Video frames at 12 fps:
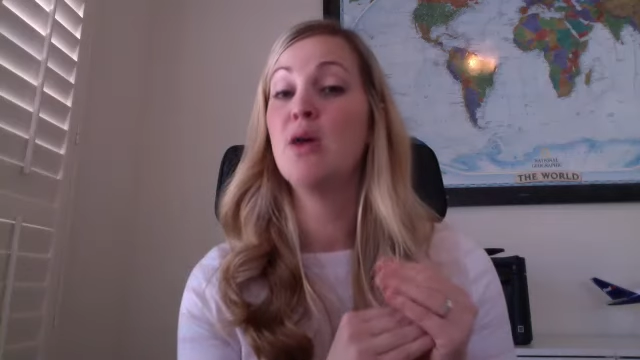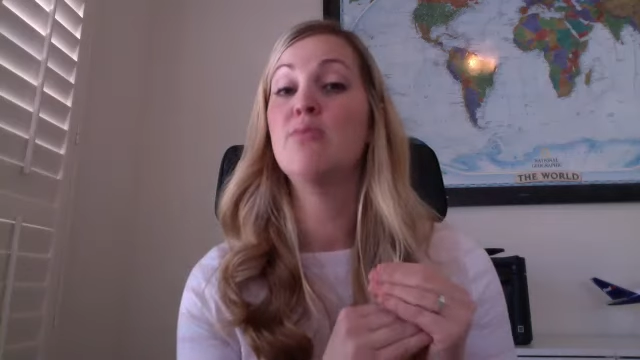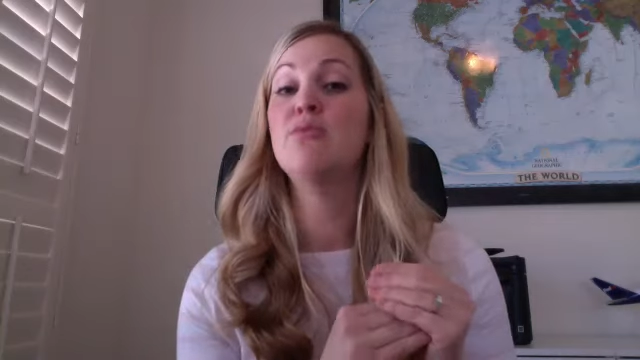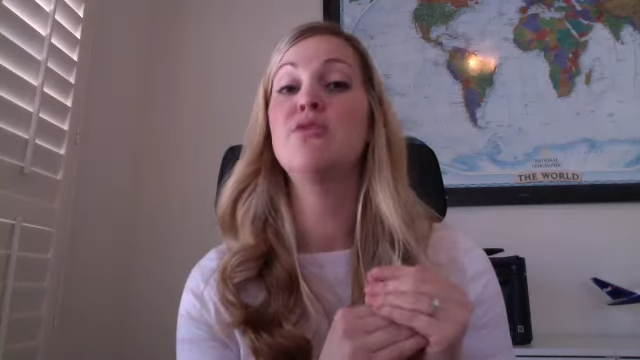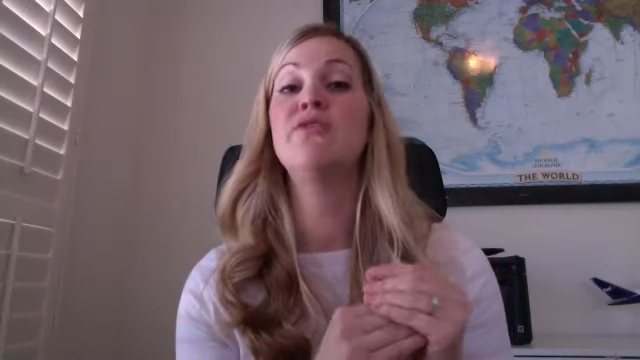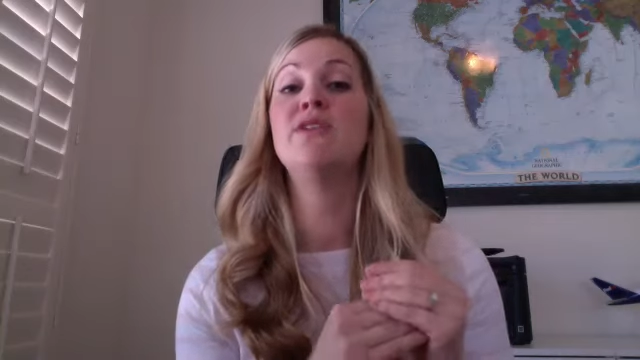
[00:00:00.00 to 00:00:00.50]

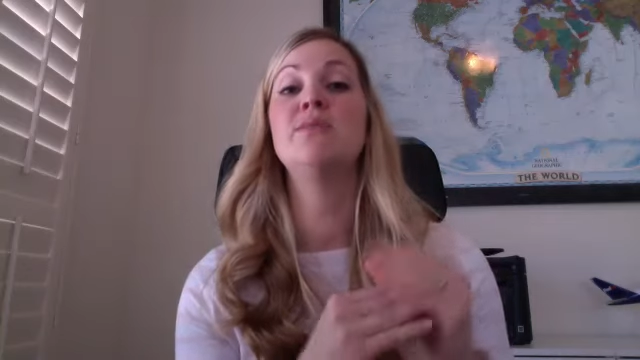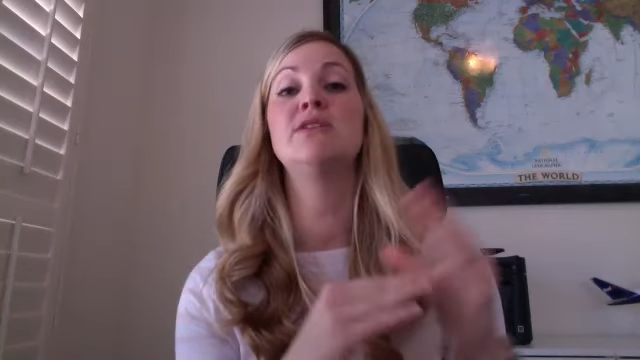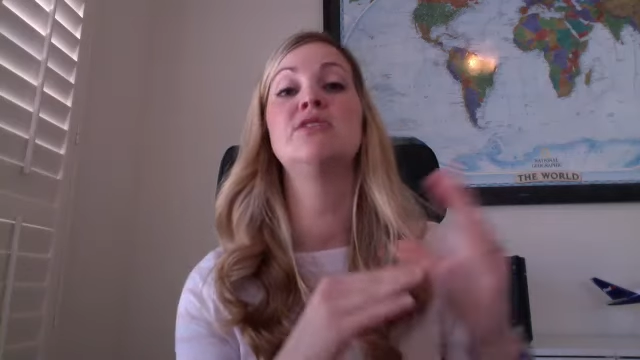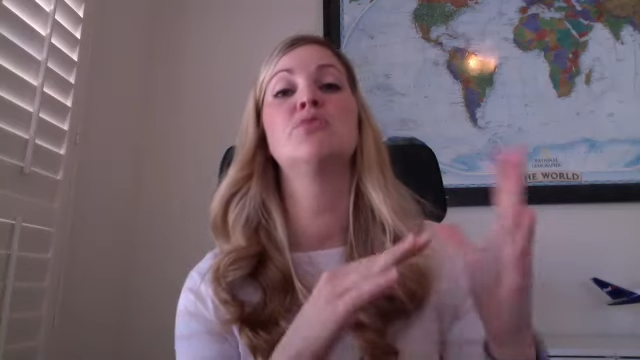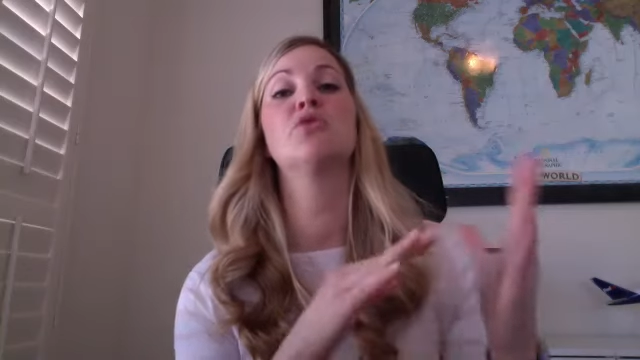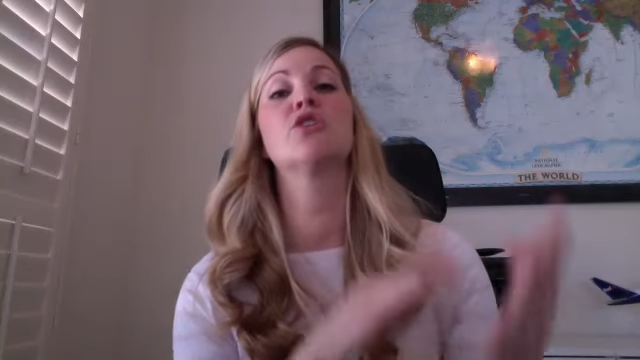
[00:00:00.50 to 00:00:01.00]
move them
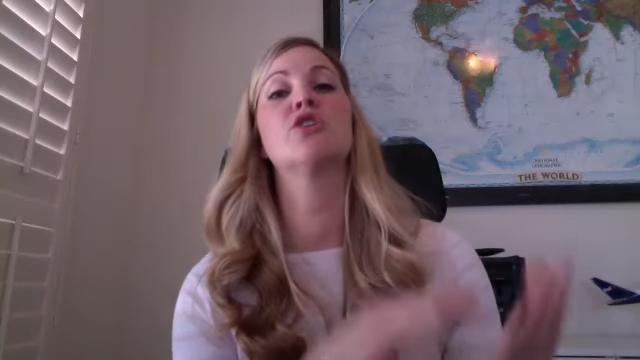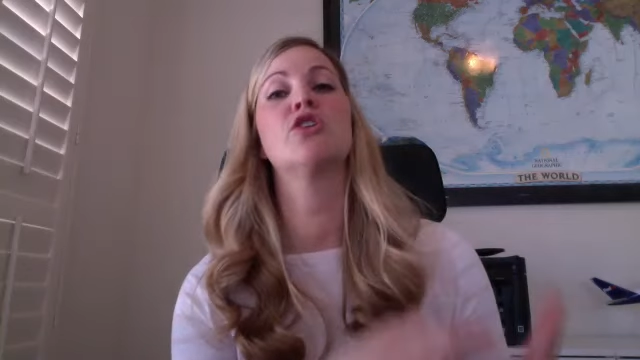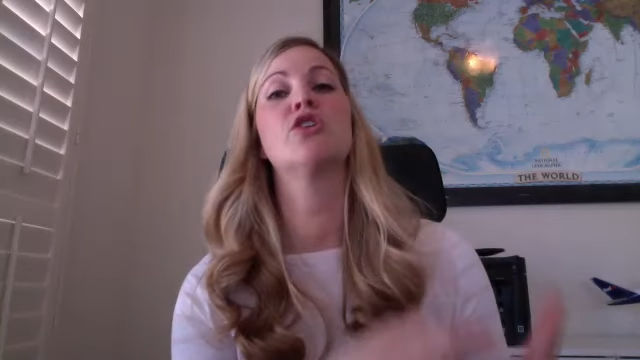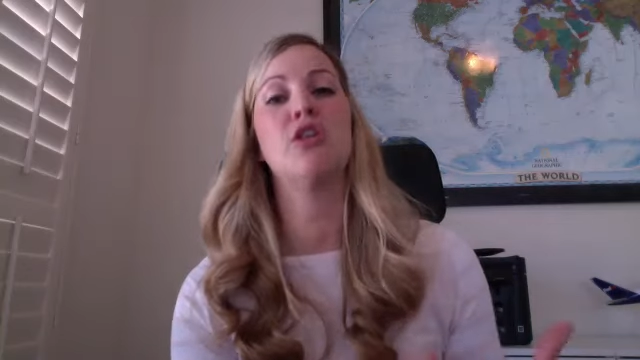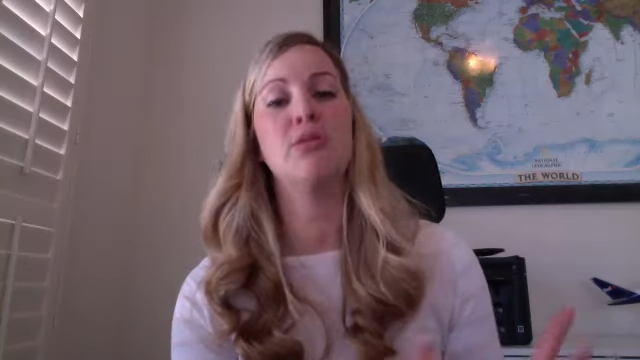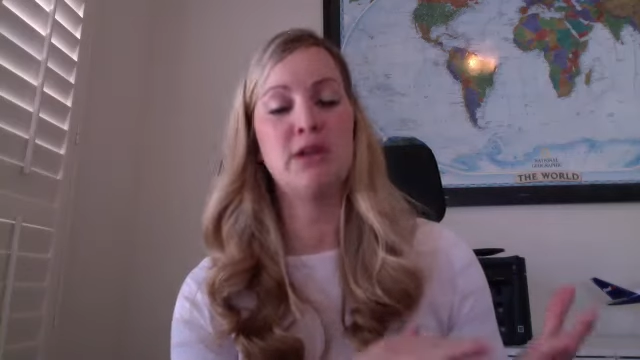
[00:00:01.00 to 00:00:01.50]
into more
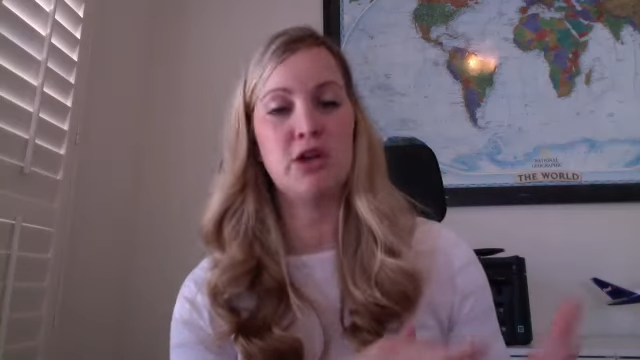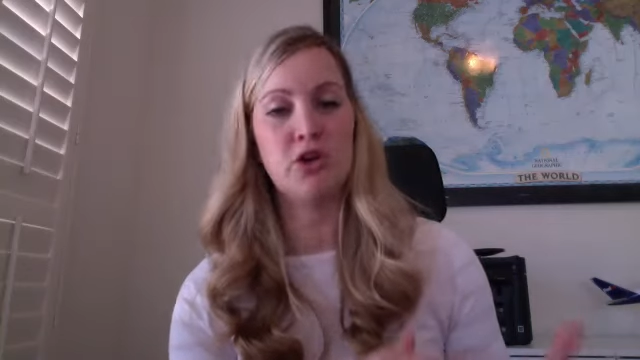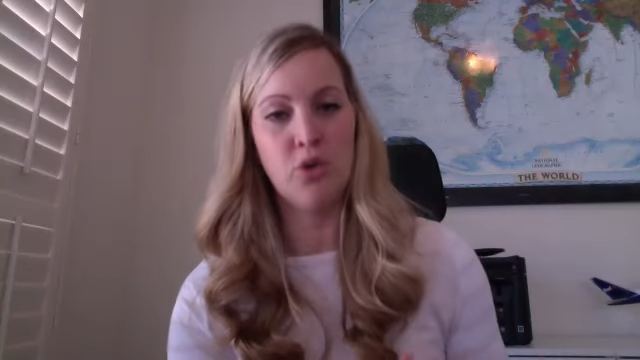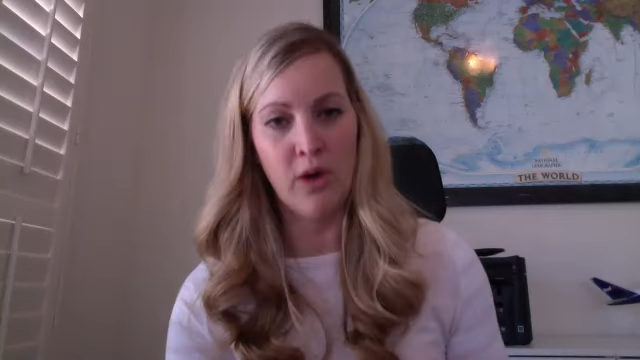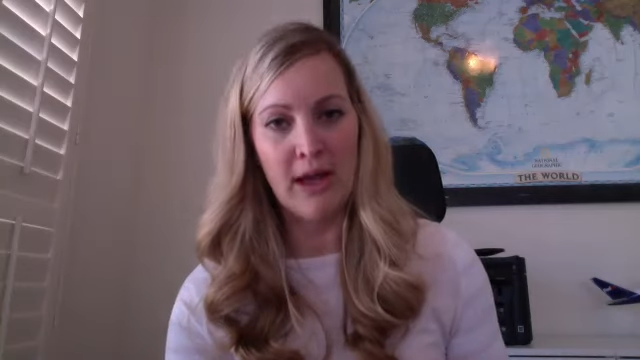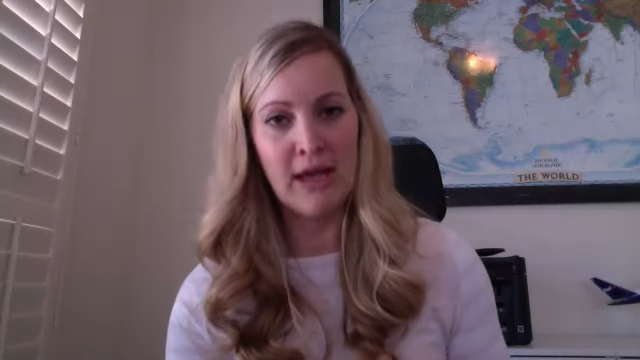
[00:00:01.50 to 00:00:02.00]
calming,
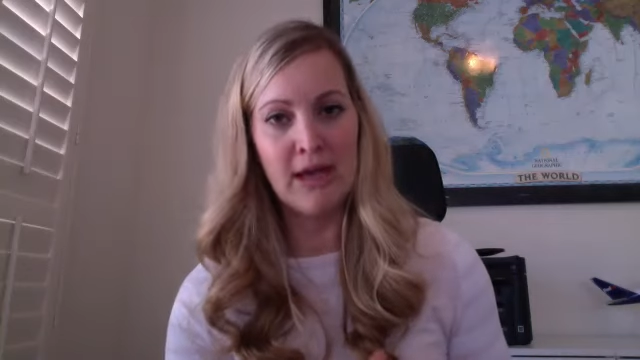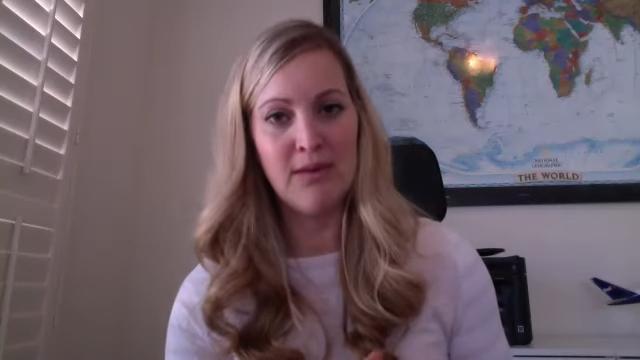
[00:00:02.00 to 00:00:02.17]
quiet